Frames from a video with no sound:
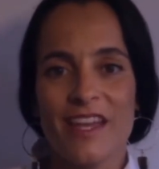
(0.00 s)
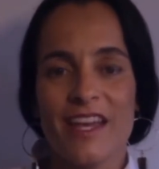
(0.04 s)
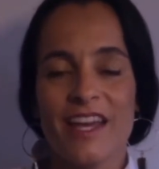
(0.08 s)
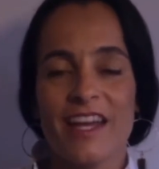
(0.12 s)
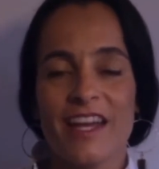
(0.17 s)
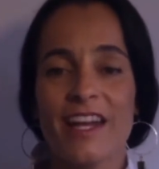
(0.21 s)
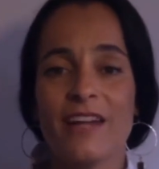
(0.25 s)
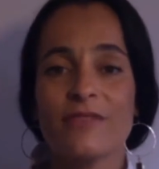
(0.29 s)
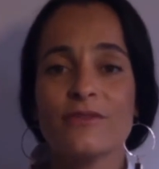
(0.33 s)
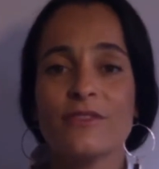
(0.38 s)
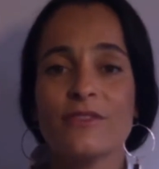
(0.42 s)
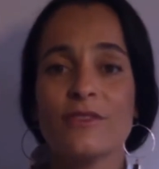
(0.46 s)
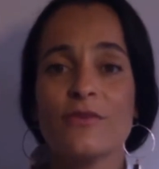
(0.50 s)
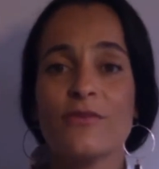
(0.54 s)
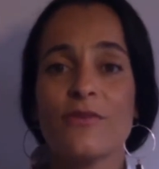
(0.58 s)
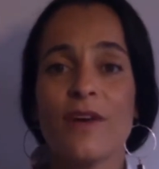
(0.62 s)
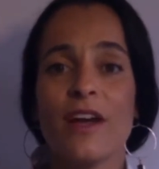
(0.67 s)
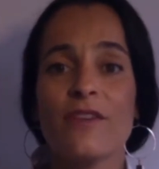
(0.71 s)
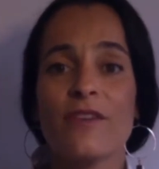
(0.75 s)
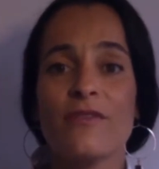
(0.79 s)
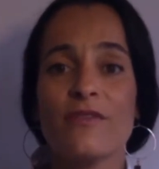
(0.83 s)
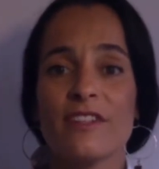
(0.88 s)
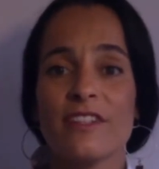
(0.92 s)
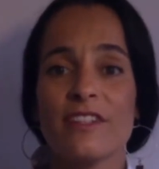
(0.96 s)
And after
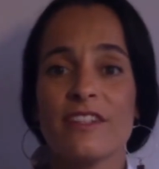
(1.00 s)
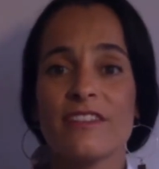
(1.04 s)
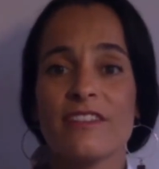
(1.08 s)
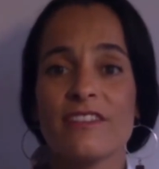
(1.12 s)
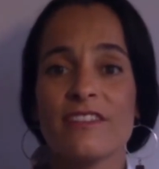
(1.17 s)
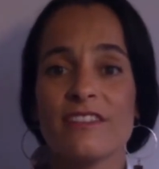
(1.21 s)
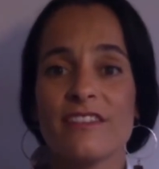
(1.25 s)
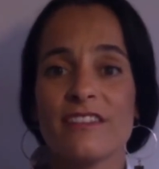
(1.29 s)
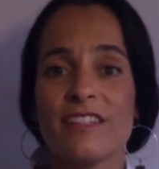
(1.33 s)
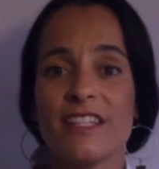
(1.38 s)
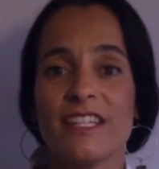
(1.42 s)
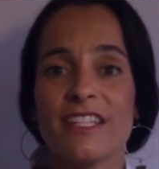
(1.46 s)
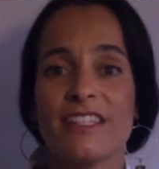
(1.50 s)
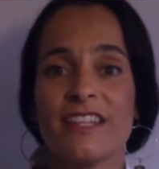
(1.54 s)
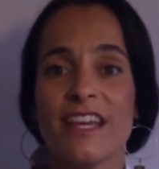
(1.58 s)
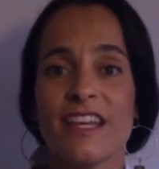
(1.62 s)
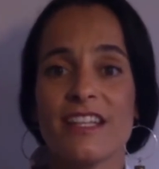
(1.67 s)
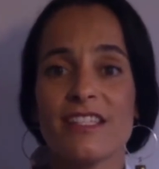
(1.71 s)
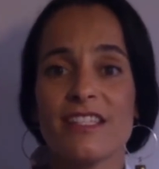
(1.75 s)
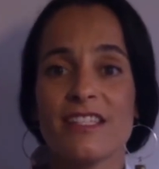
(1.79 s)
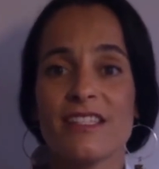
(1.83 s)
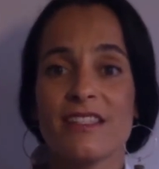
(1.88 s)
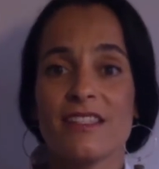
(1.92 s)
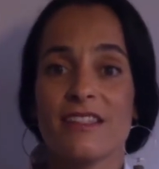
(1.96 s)
5 years, it
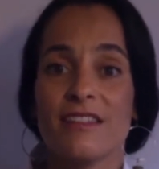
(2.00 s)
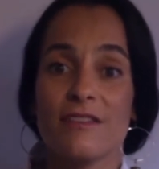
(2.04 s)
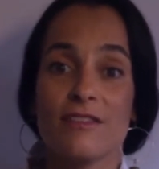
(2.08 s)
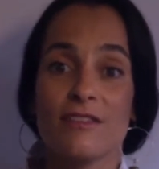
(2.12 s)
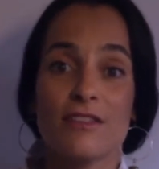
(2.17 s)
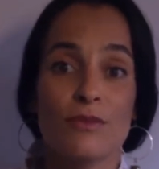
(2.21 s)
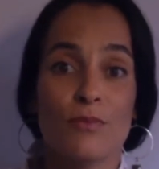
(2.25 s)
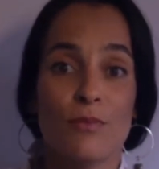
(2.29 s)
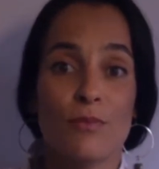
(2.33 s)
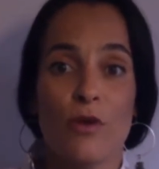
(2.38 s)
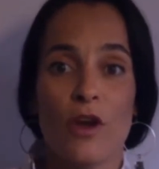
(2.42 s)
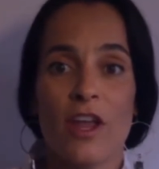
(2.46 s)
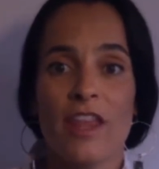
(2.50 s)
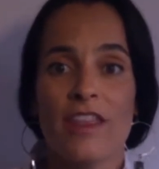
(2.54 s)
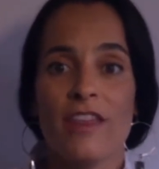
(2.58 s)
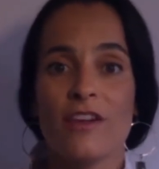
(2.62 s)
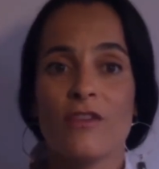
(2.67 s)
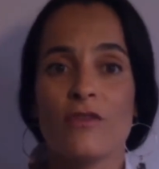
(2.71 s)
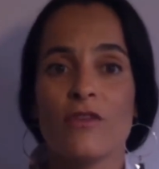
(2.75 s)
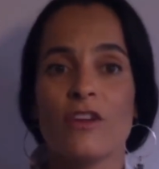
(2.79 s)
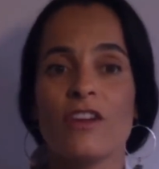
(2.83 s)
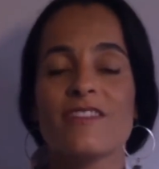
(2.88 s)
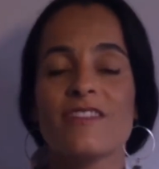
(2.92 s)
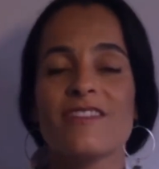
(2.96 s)
has spread
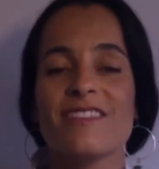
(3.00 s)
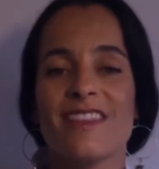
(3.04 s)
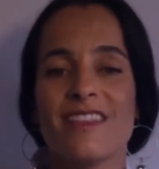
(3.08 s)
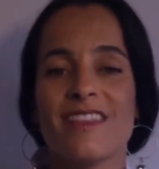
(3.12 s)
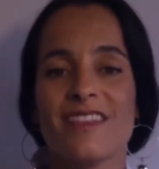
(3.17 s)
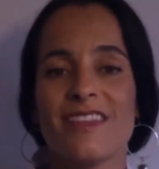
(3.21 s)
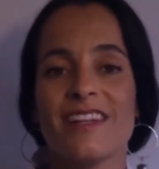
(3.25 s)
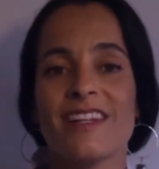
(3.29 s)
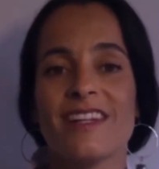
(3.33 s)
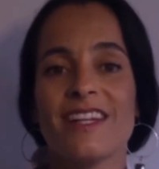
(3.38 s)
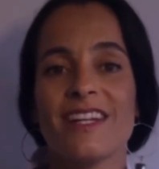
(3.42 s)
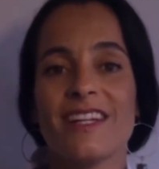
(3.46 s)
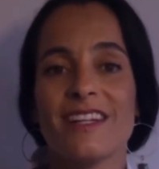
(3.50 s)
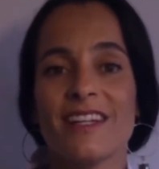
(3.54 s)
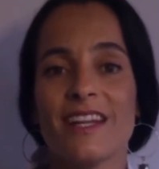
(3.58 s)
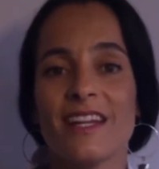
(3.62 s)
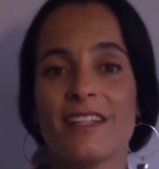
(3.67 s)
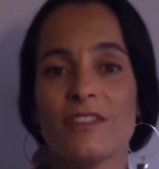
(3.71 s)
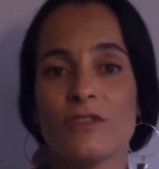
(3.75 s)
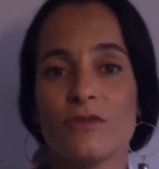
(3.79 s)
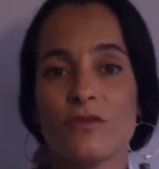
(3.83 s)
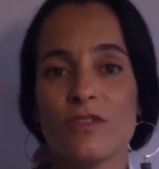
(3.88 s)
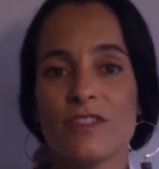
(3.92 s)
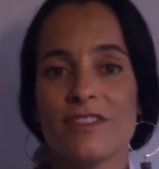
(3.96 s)
across 13
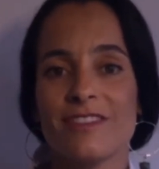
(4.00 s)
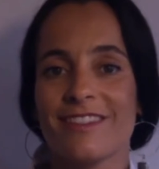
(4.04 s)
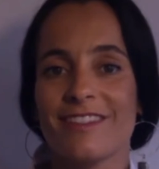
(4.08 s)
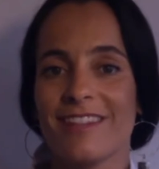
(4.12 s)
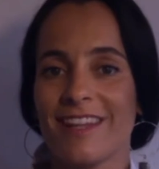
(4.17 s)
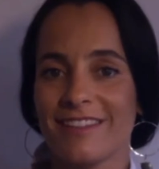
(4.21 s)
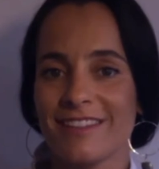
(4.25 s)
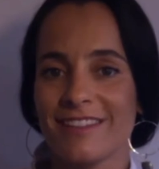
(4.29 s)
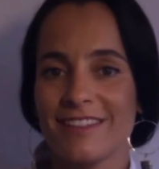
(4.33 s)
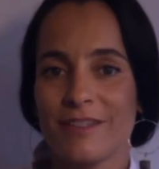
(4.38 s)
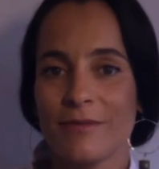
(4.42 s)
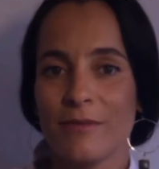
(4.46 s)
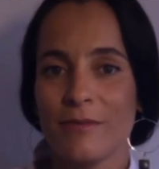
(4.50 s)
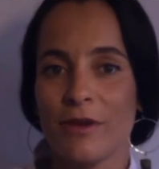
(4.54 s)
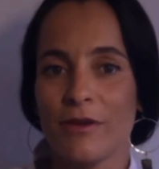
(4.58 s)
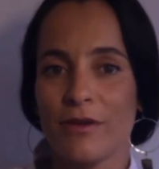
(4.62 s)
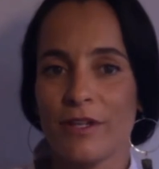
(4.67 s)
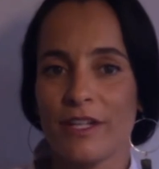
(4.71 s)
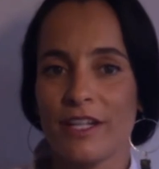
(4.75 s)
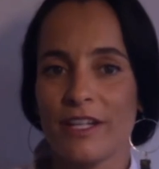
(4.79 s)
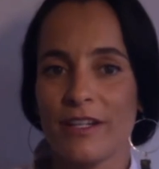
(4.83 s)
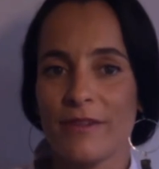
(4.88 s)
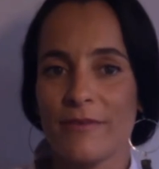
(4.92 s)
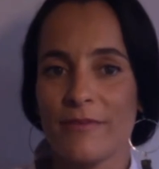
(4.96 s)
countries in Latin
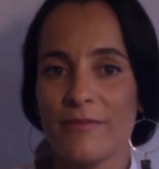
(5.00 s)
America.